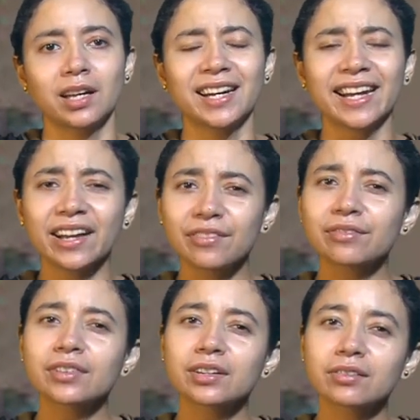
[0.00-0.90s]
and
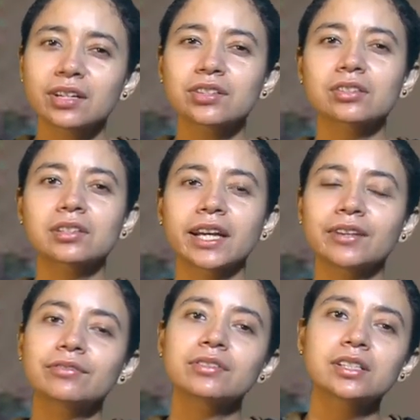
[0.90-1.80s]
every region
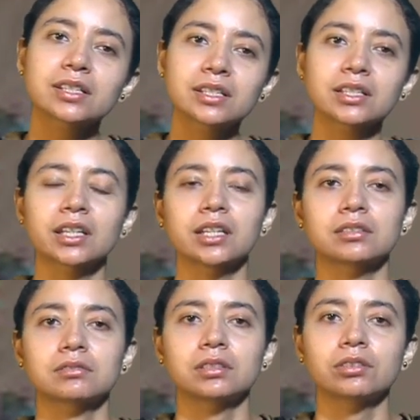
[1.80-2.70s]
every
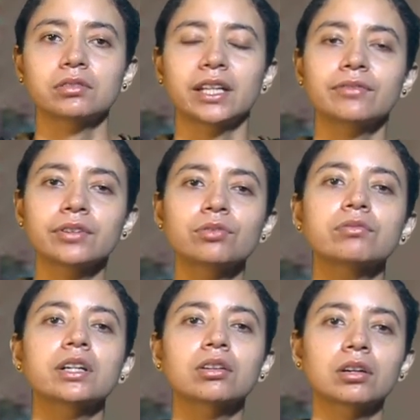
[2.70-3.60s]
state you know every
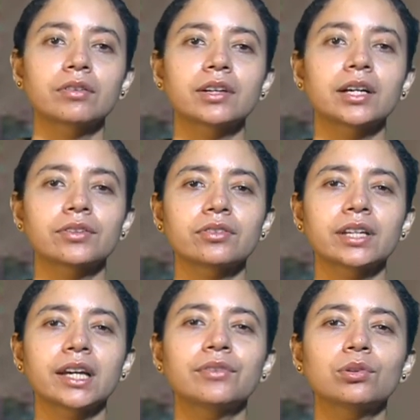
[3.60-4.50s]
nook and corner of the country
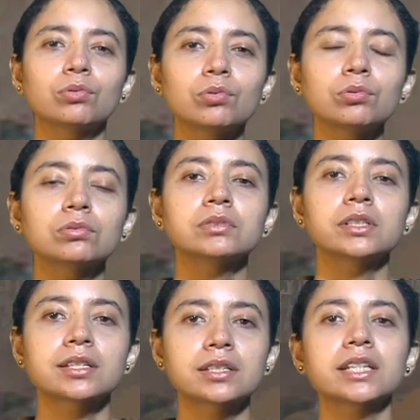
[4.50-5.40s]
they have their own
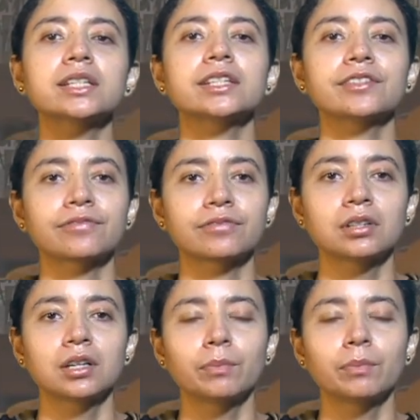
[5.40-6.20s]
distinctive